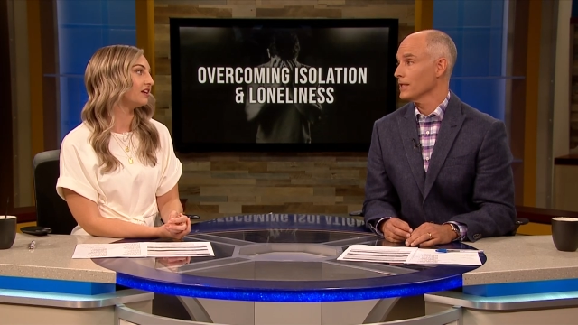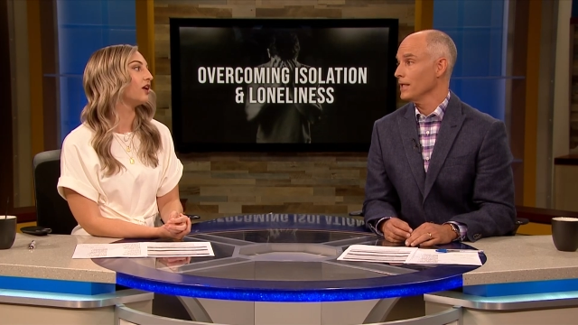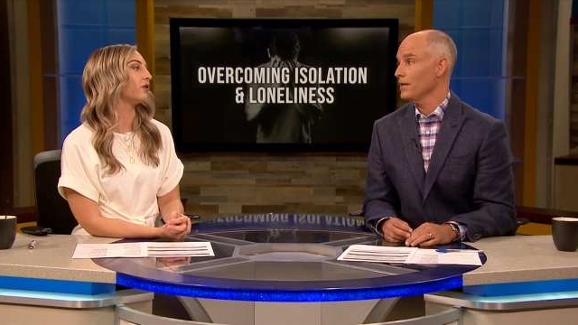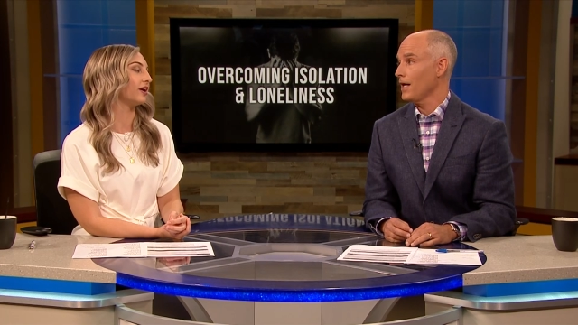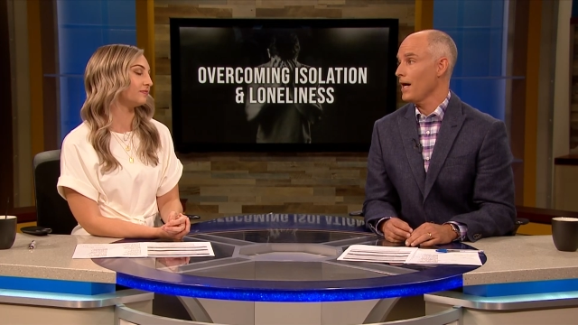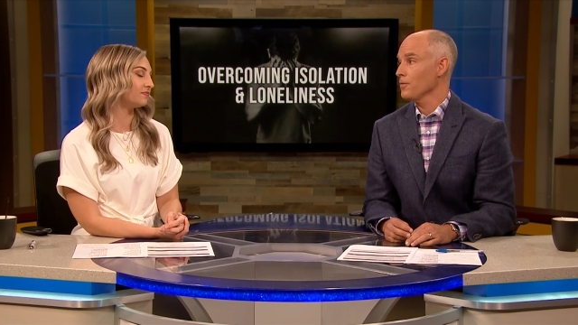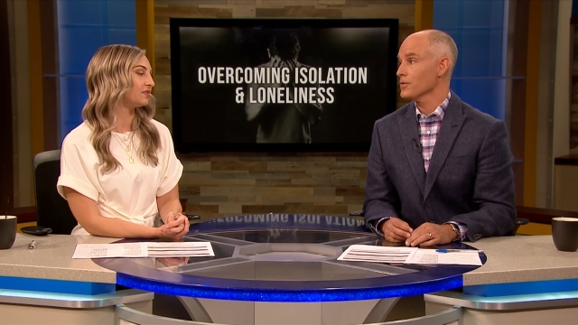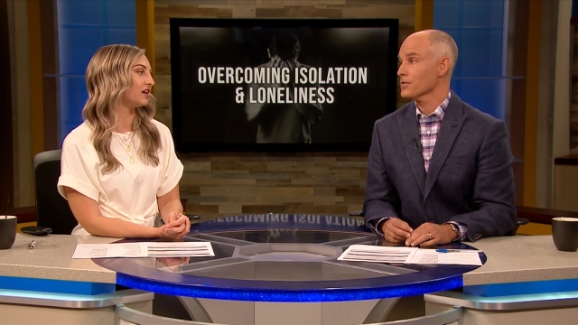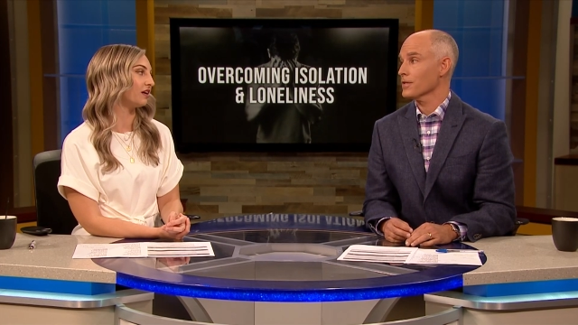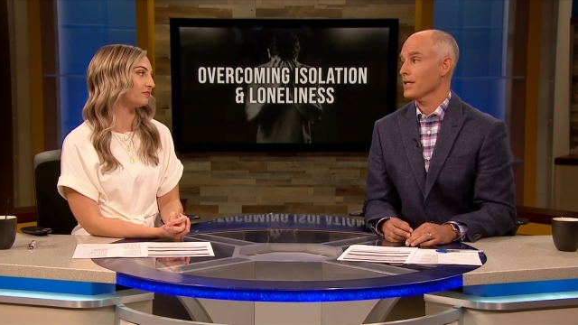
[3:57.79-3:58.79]
Speaker 1: You know, okay. I
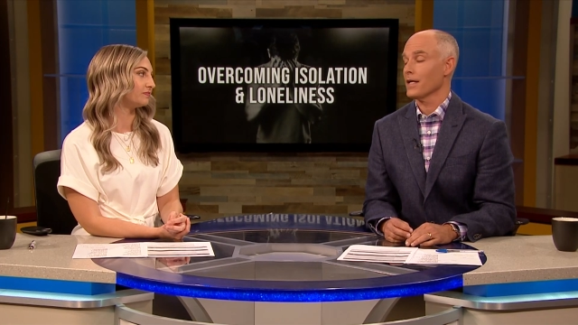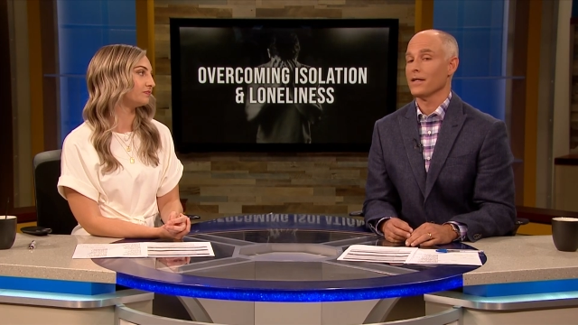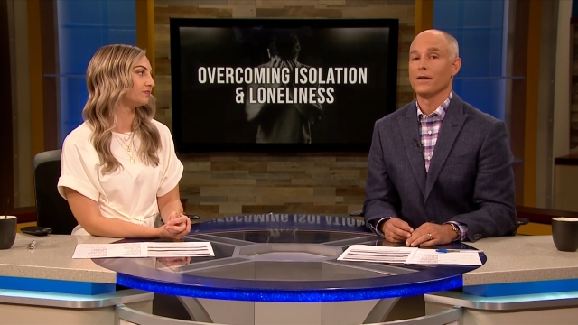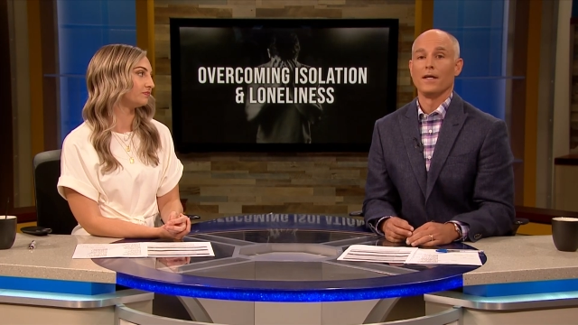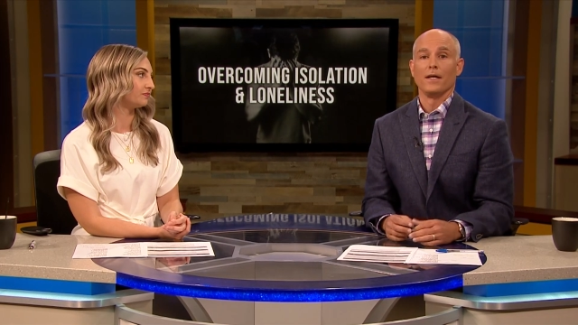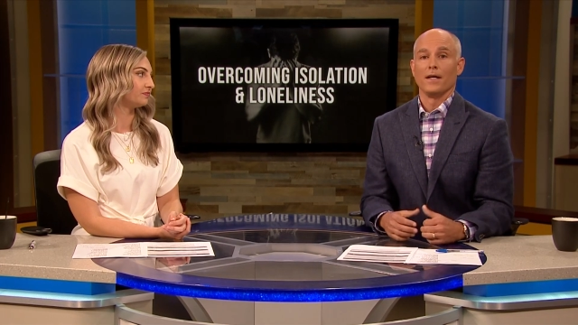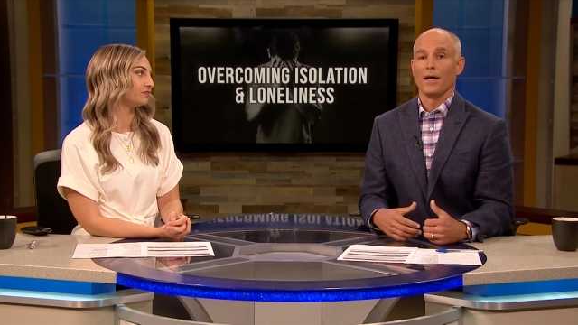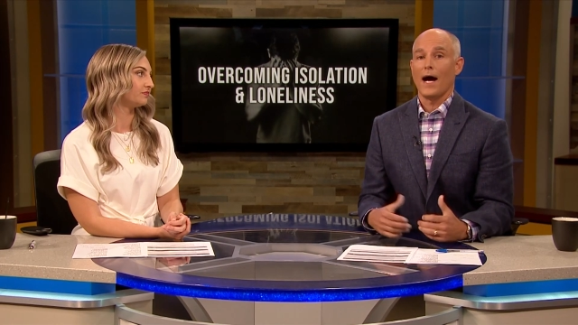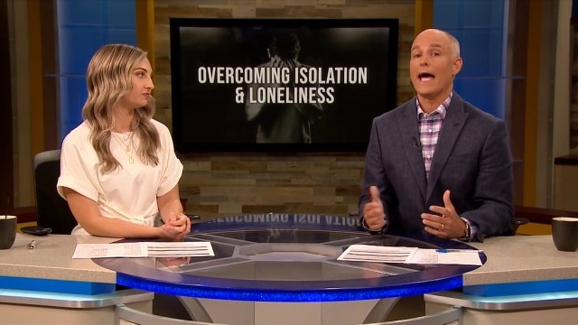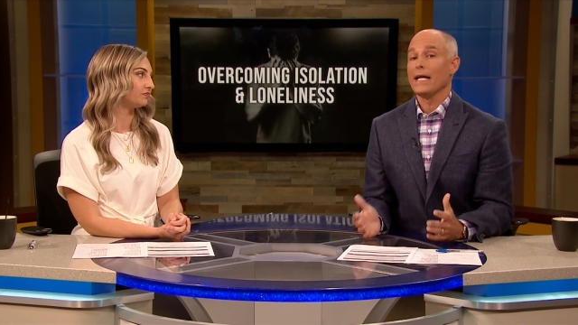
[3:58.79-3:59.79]
was yeah. kind of,
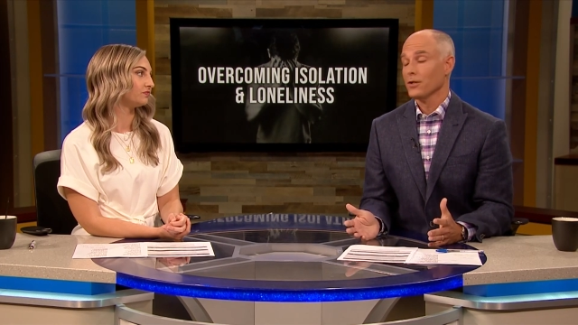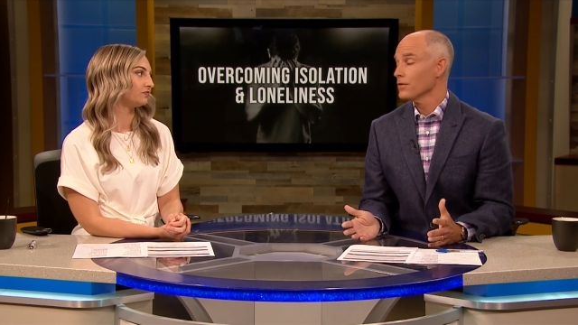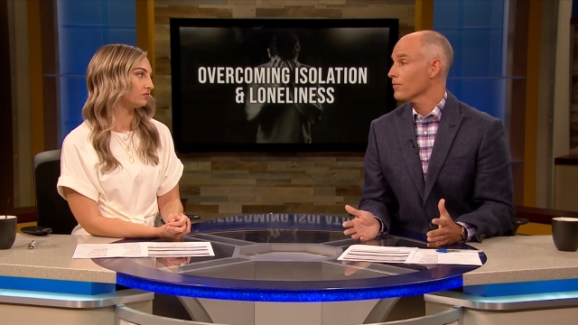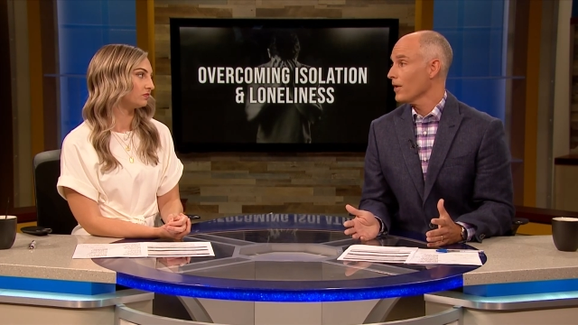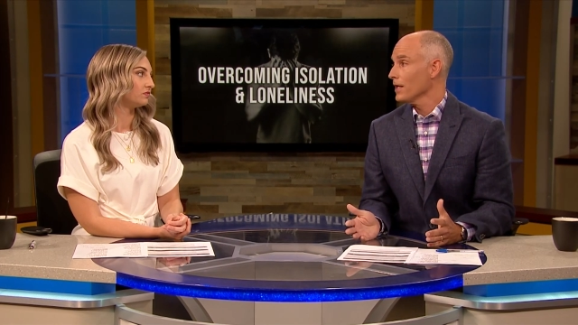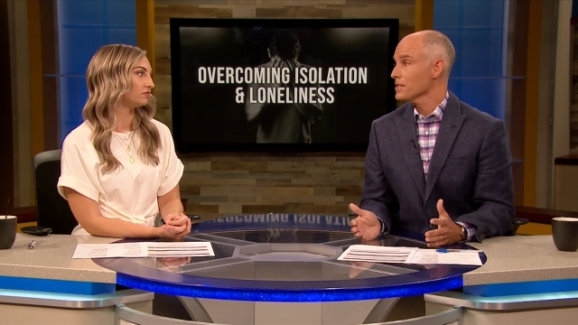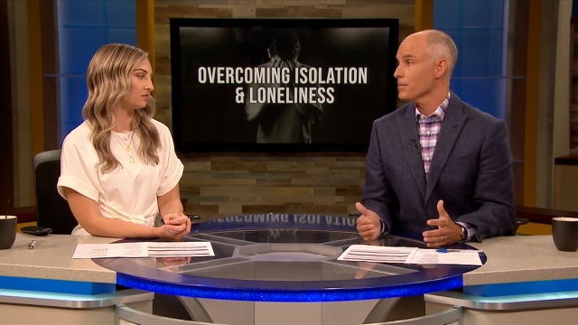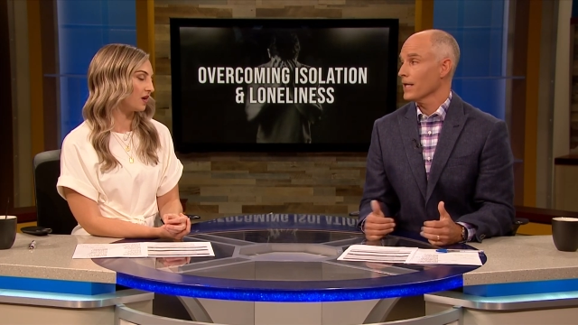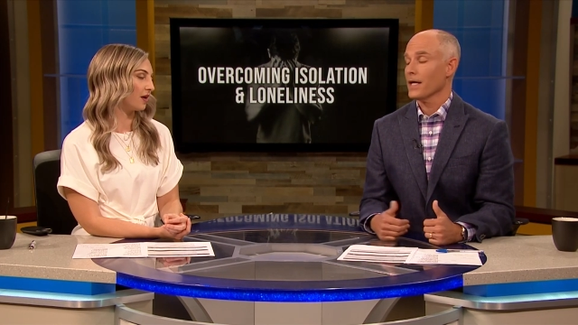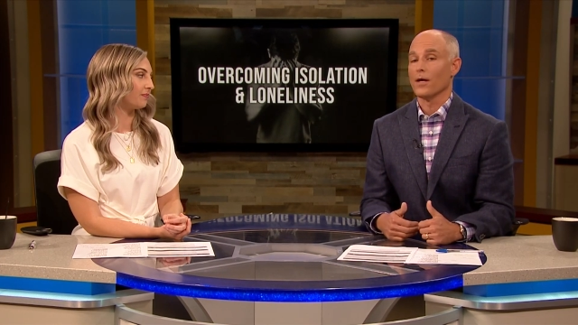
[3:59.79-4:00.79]
I had good friends,
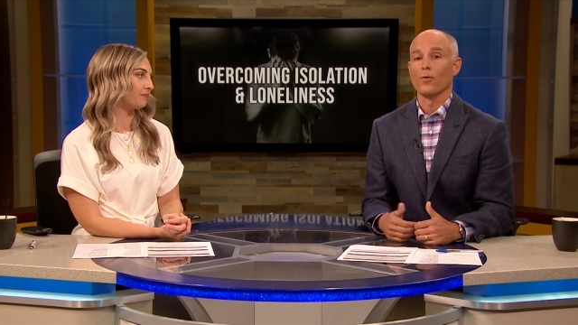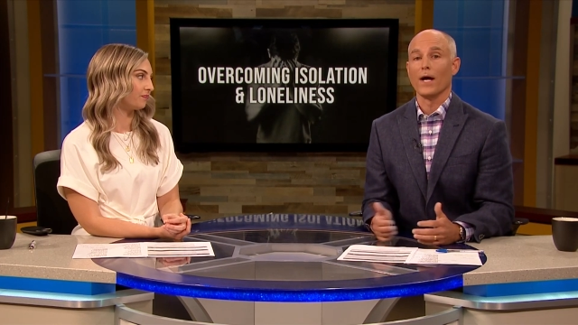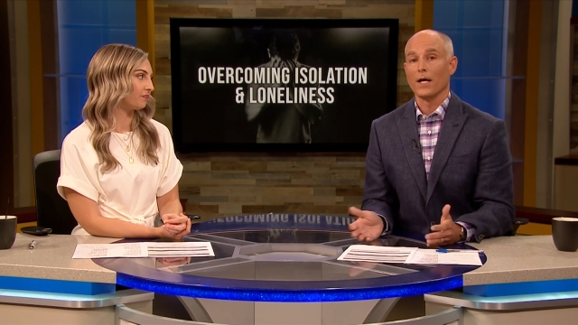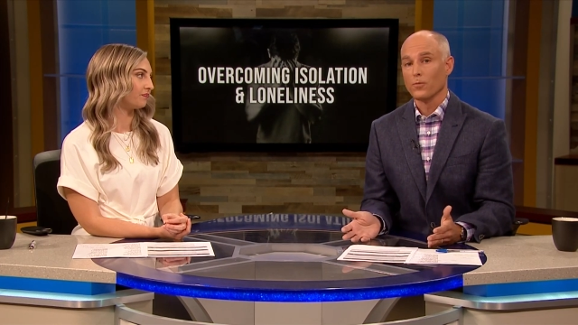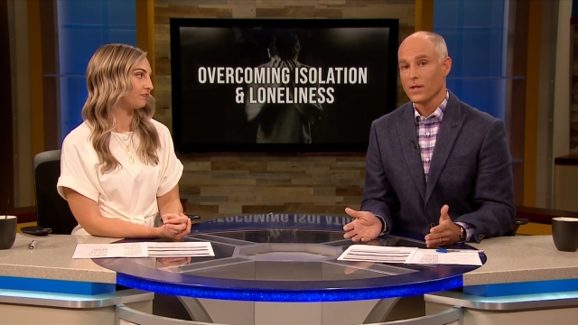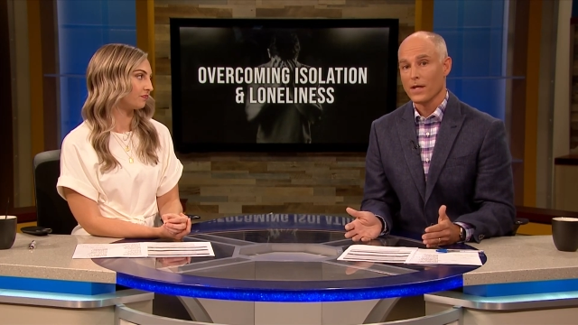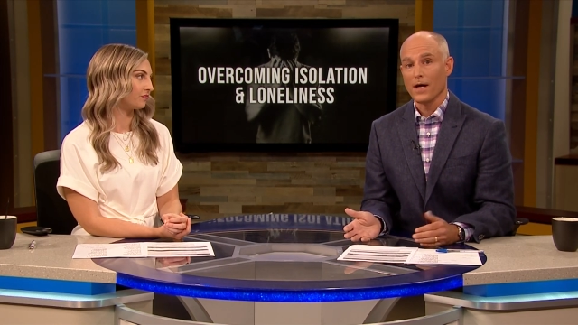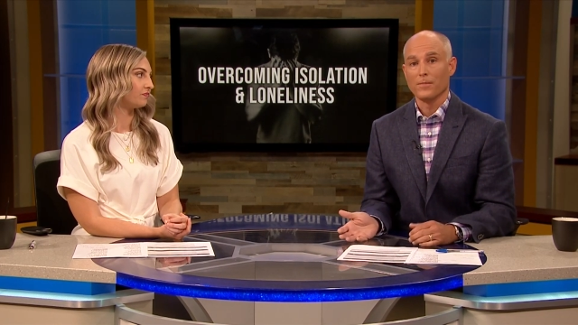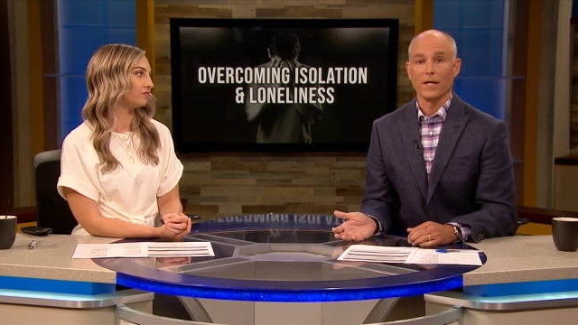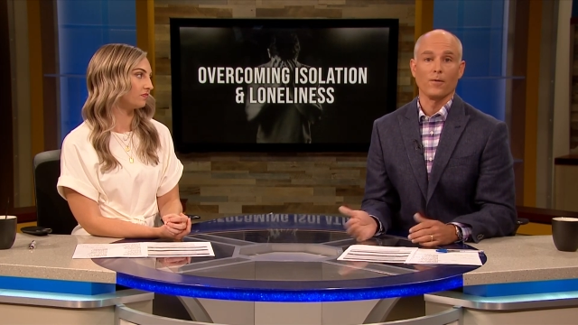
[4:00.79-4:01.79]
but yeah. I kind of ran with
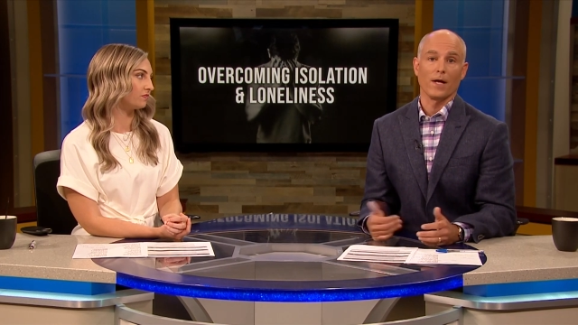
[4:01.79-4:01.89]
them. They